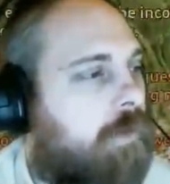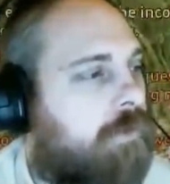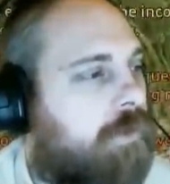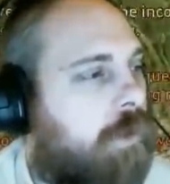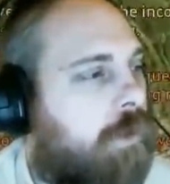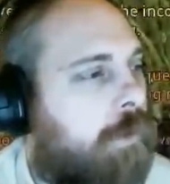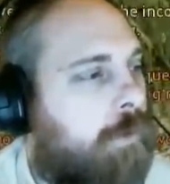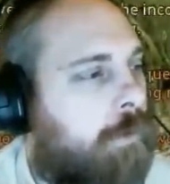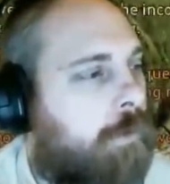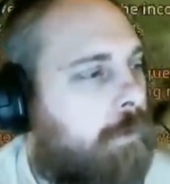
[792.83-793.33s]

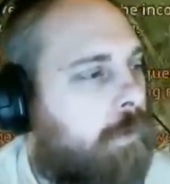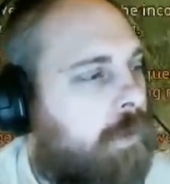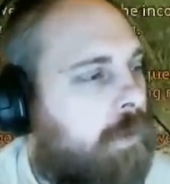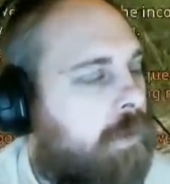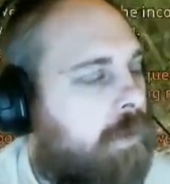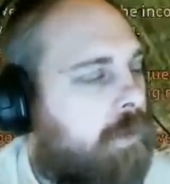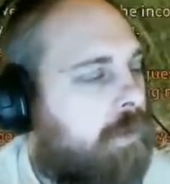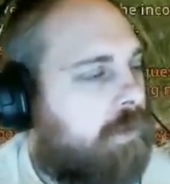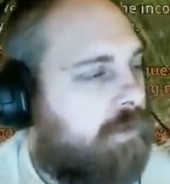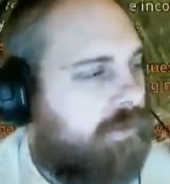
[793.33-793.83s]
So
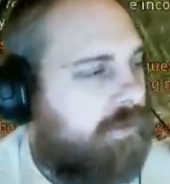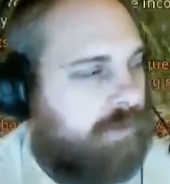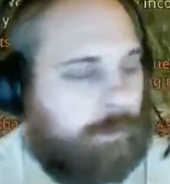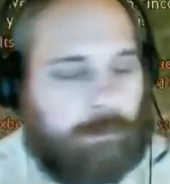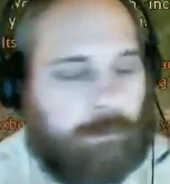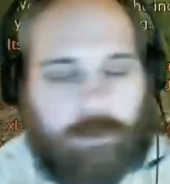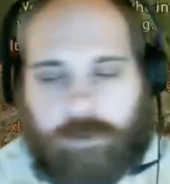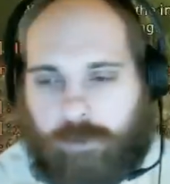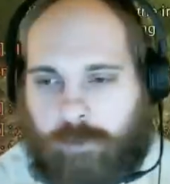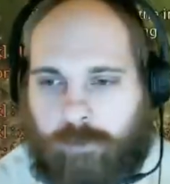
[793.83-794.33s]

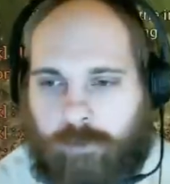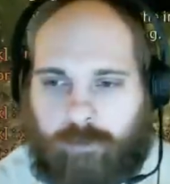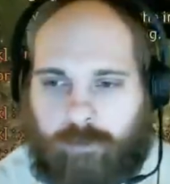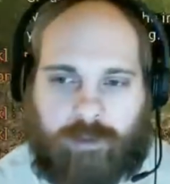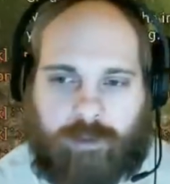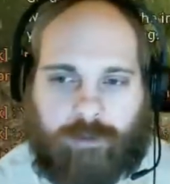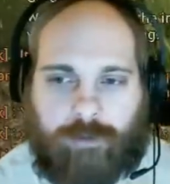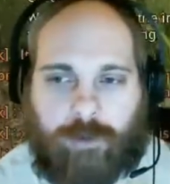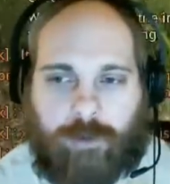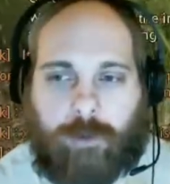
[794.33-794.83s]
someone
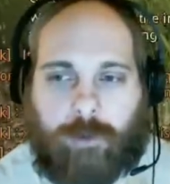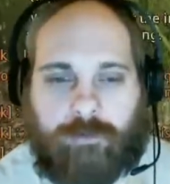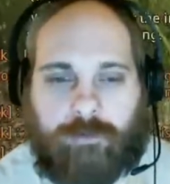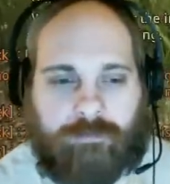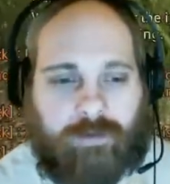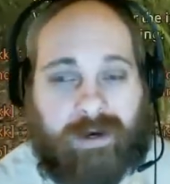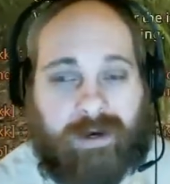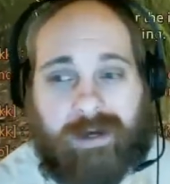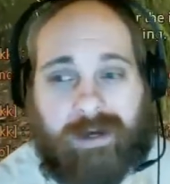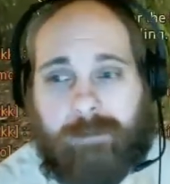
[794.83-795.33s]
earlier
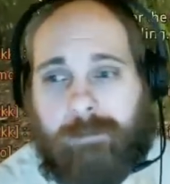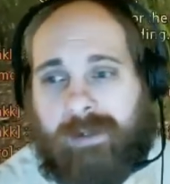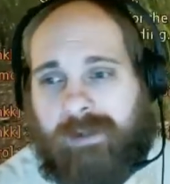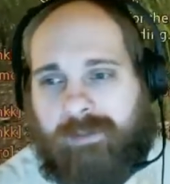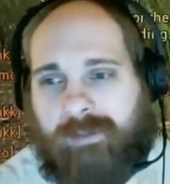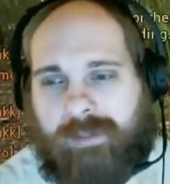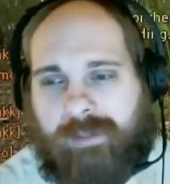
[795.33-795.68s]
notified me